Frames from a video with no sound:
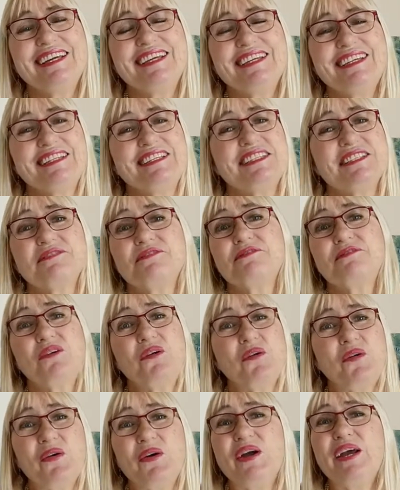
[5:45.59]
is
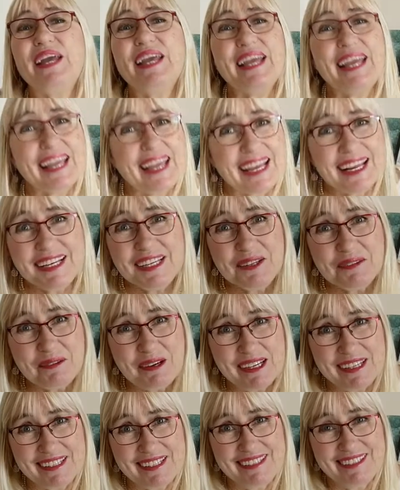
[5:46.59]
for
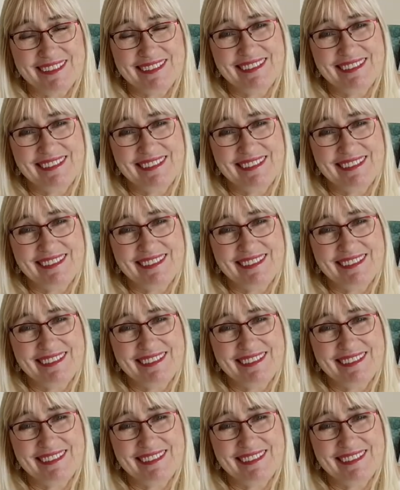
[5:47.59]
anyone.